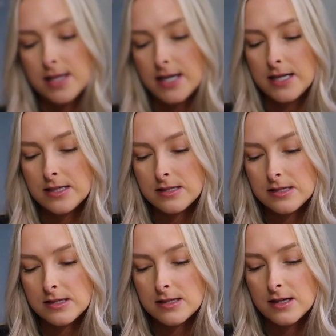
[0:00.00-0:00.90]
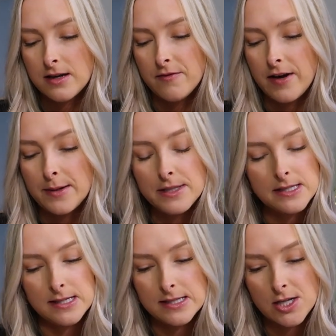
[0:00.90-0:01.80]
this vitamin
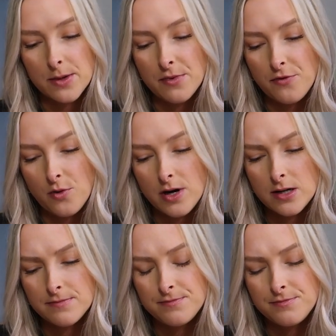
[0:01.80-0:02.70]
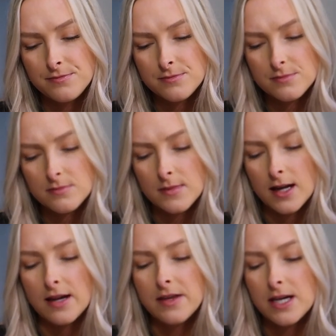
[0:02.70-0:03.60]
C serum before.
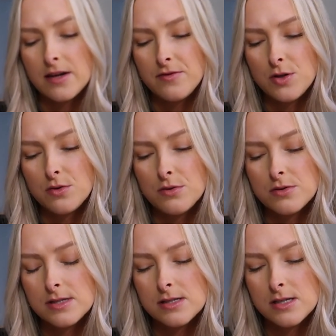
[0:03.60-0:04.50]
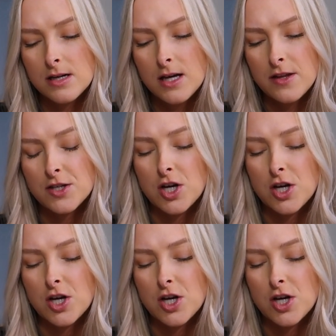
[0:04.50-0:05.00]
I think I've used the